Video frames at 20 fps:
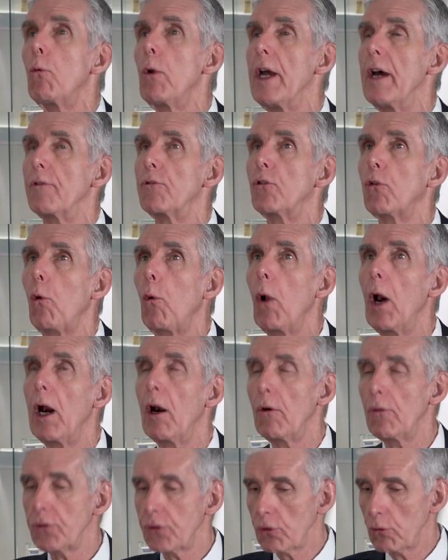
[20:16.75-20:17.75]
We have
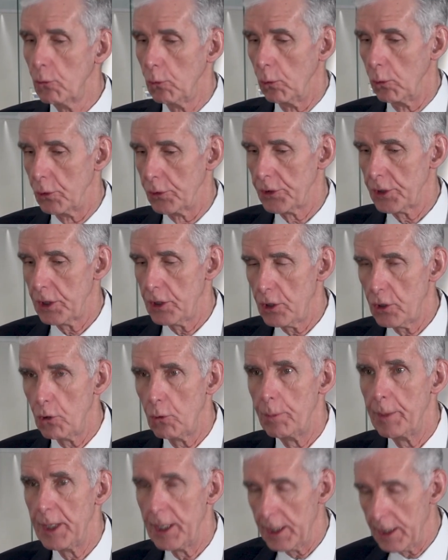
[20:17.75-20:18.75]
12 schools at
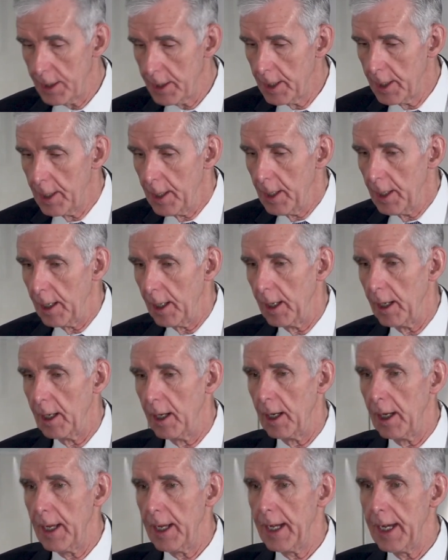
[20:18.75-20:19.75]
UB.
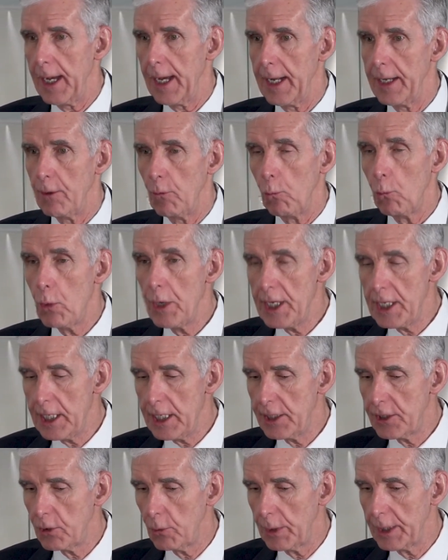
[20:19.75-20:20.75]
And we
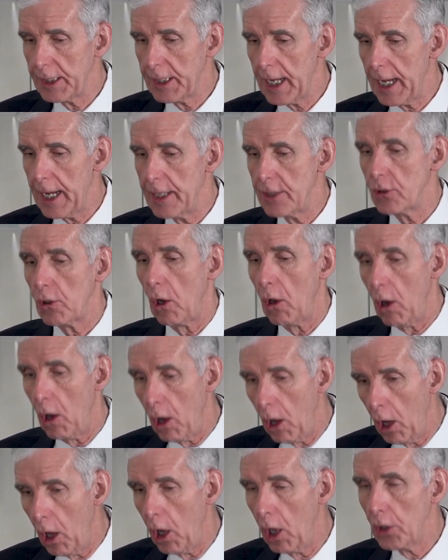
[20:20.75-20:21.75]
need to engage
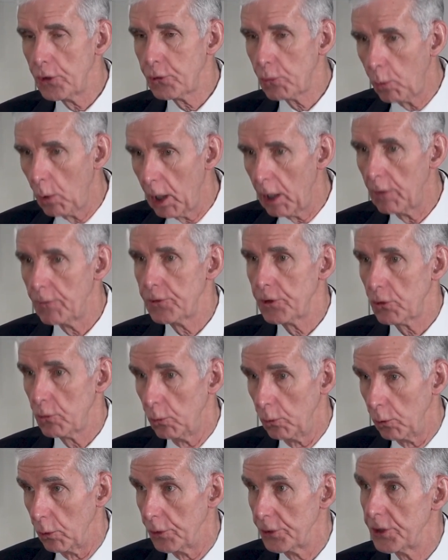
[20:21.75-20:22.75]
all 12
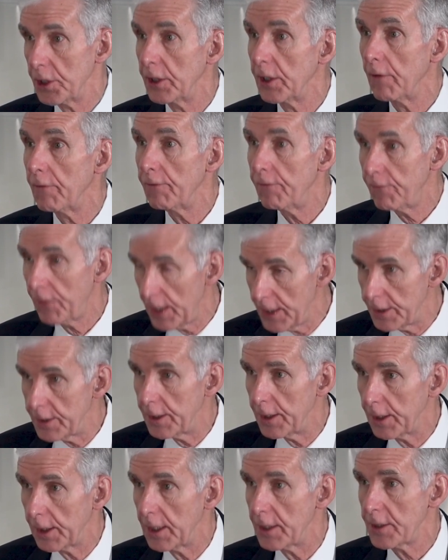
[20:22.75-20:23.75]
schools in the fight
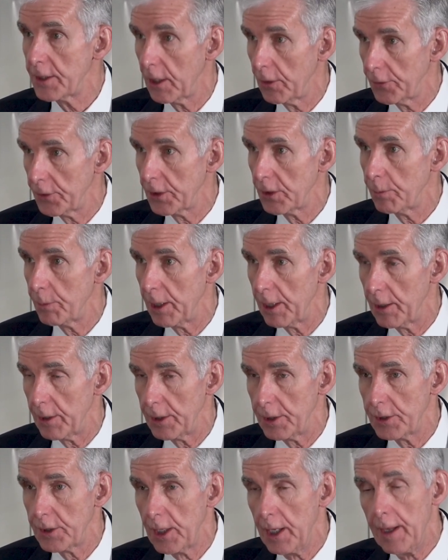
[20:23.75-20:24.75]
against health
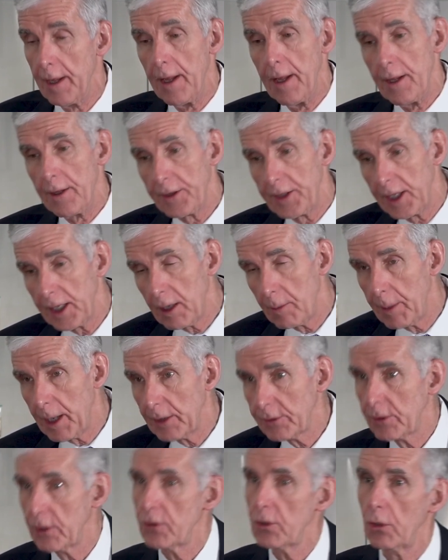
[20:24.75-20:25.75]
disparities. Think
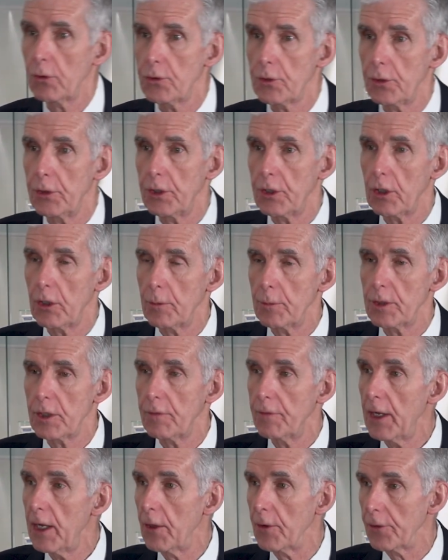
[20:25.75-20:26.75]
about the social determinants
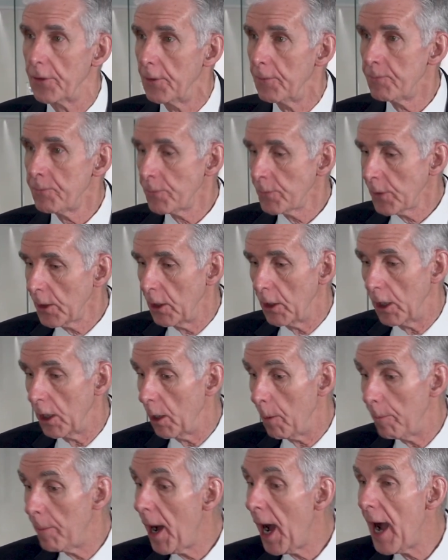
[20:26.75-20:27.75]
of health.
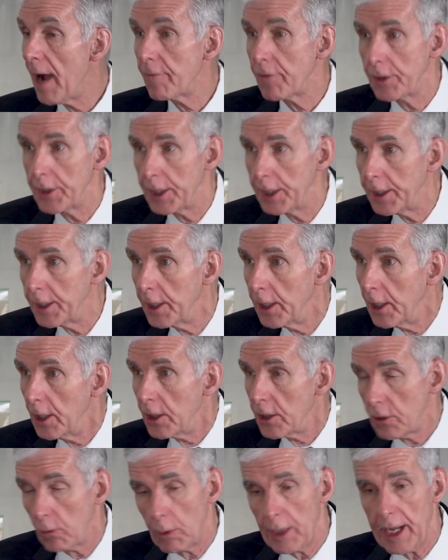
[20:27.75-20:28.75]
Poverty.
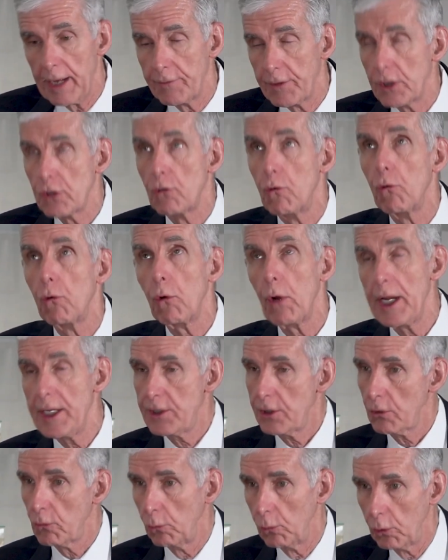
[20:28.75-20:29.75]
So we have this great
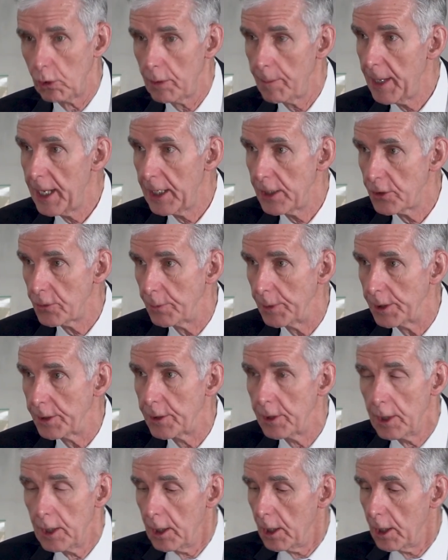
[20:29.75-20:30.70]
school of management.